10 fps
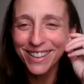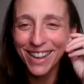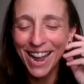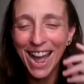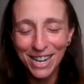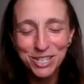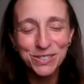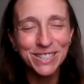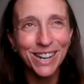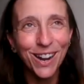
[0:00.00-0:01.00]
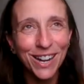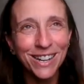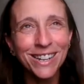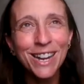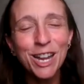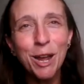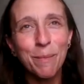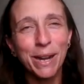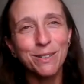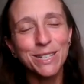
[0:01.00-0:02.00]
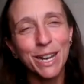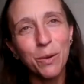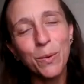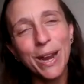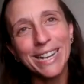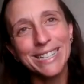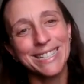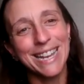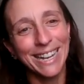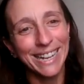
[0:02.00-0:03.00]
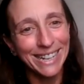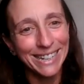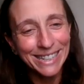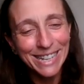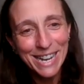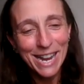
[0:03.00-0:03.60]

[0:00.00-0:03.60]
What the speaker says: like actually hard, but I was like, wait a second,